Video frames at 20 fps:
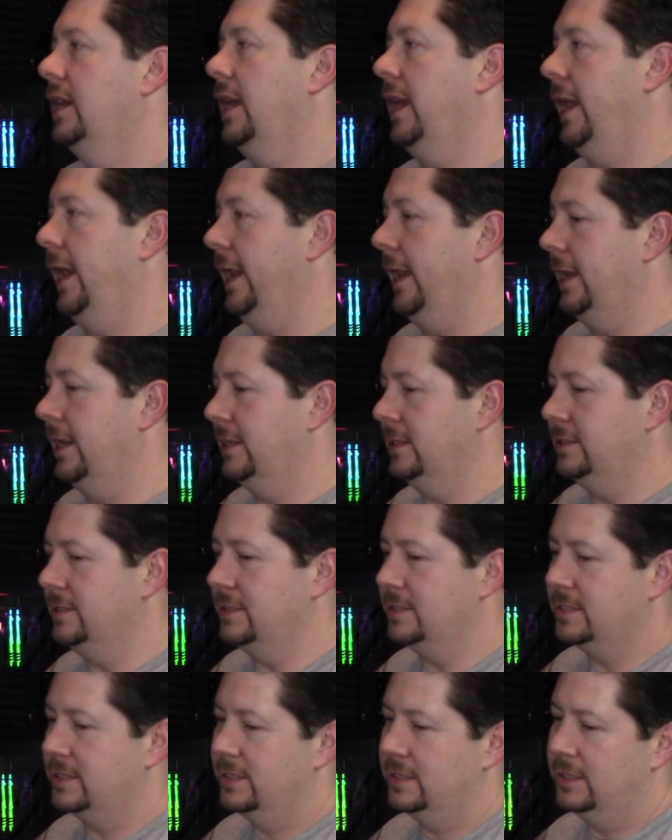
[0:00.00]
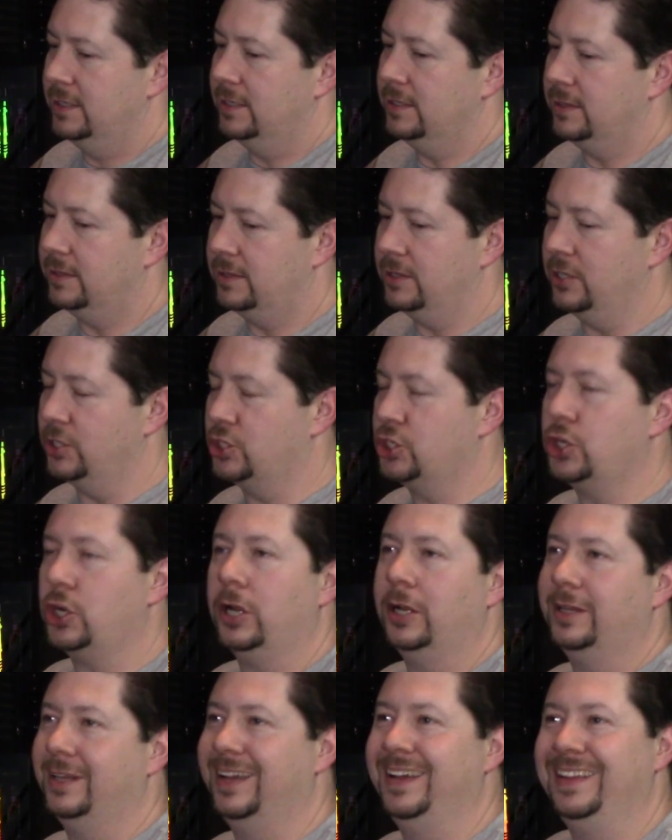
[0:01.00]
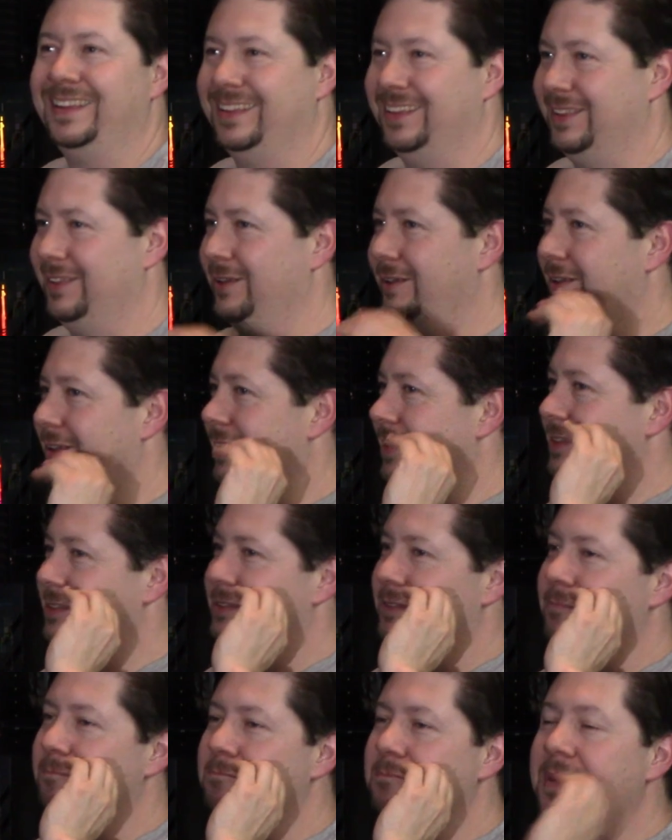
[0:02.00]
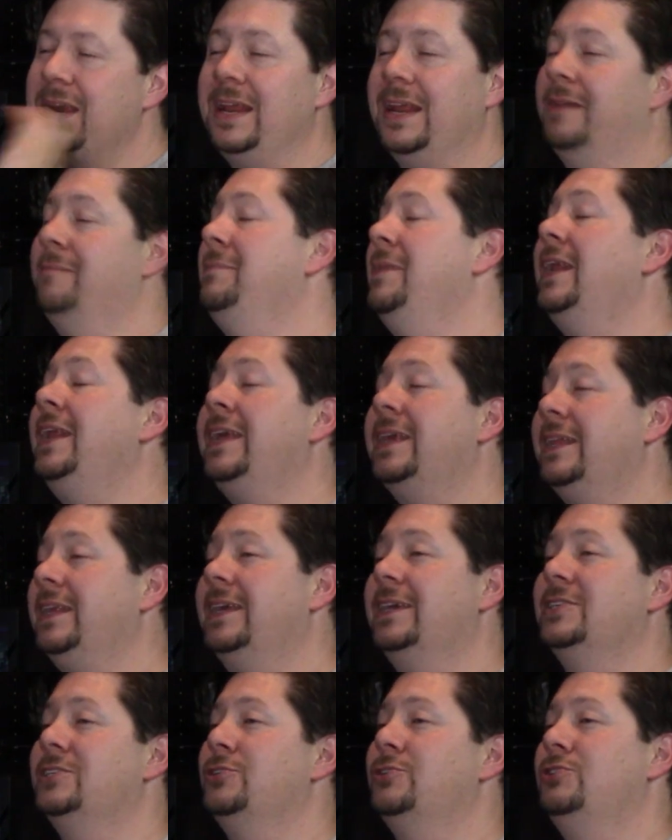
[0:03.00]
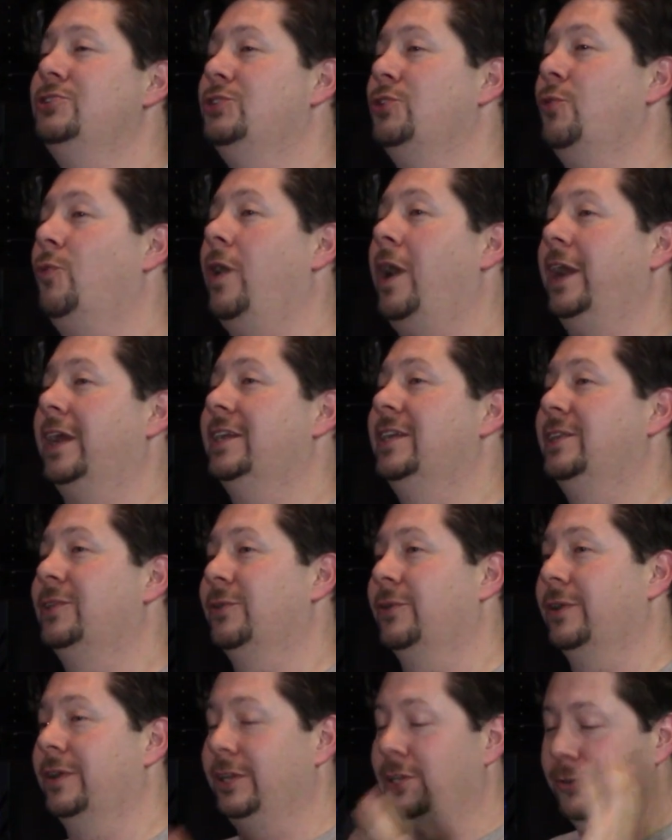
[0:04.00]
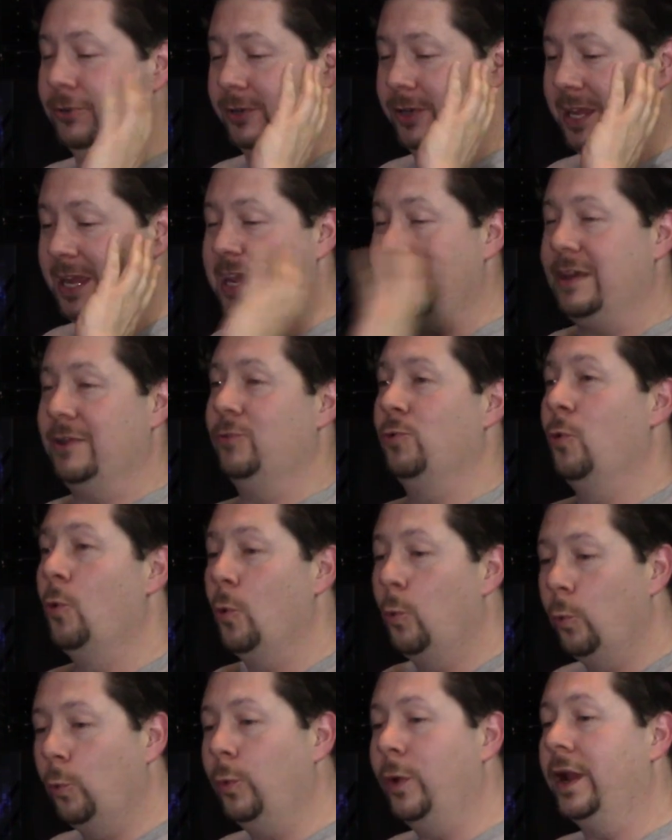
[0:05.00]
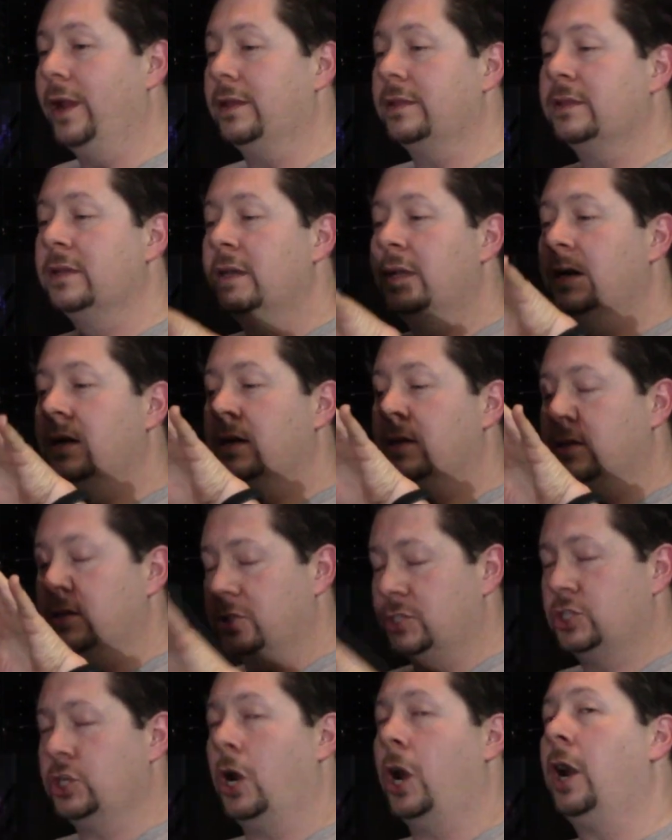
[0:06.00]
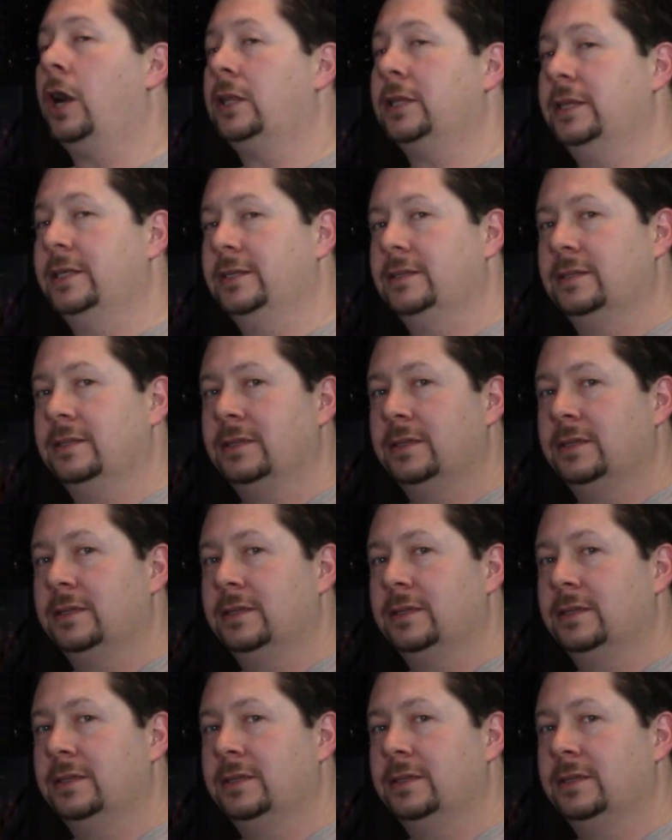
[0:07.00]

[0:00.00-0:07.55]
And immediately as soon as you walk in the door, you're hit with the chocolate